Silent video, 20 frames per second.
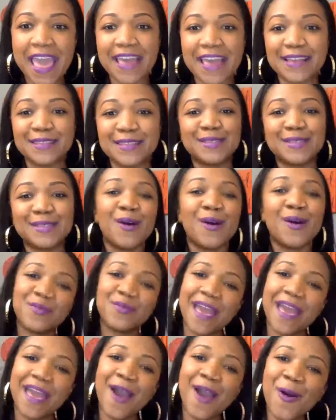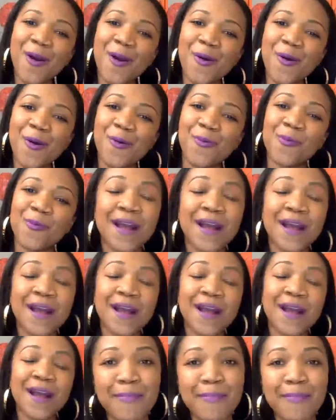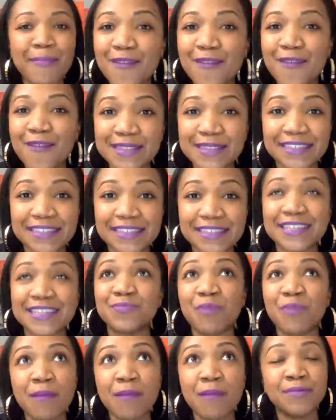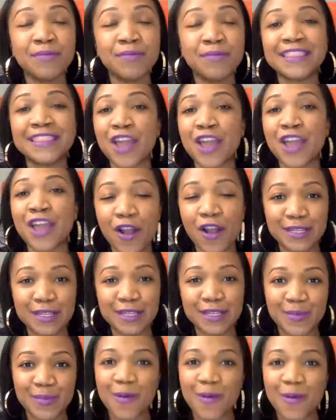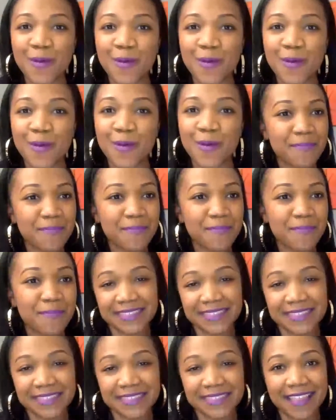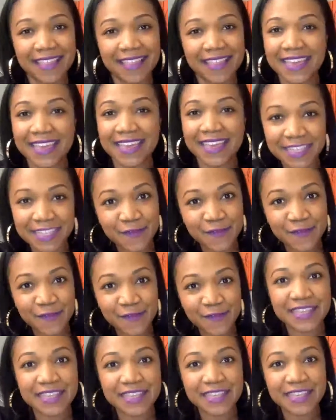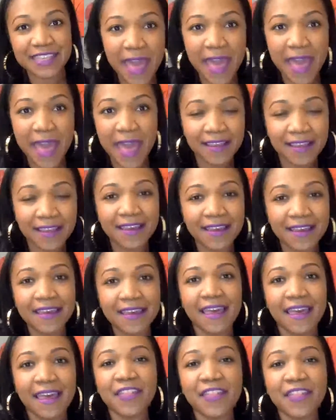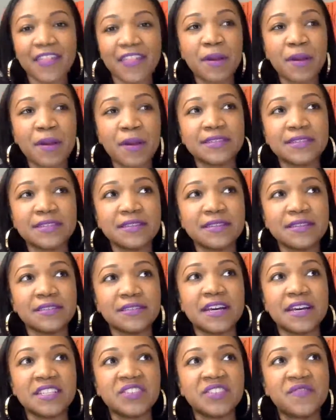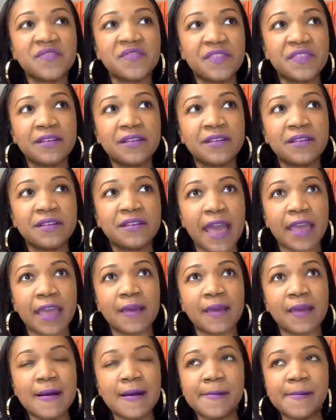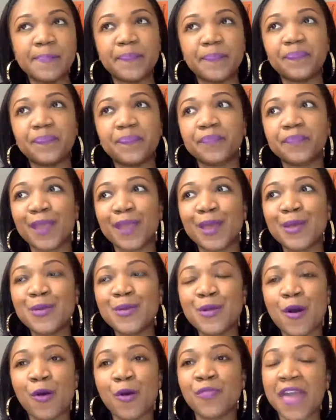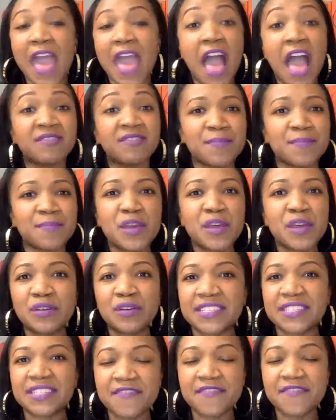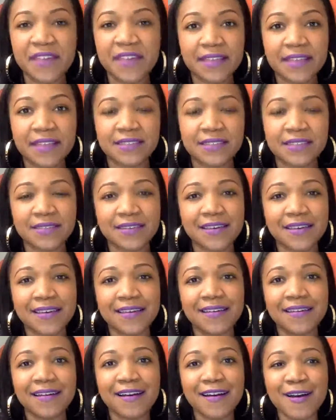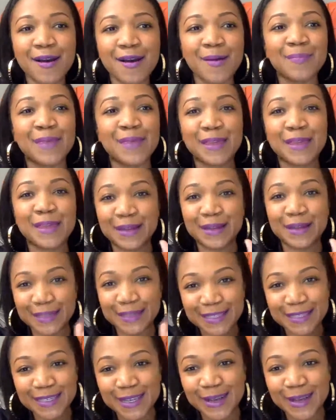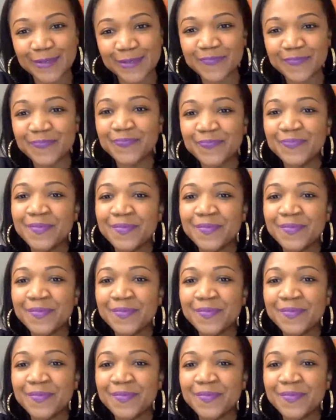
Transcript: And so that whole what happened conversation is probably the hardest one. Once we get past that, the intent versus impact, and the person doesn't feel like they have to be on defense, then you're good to go.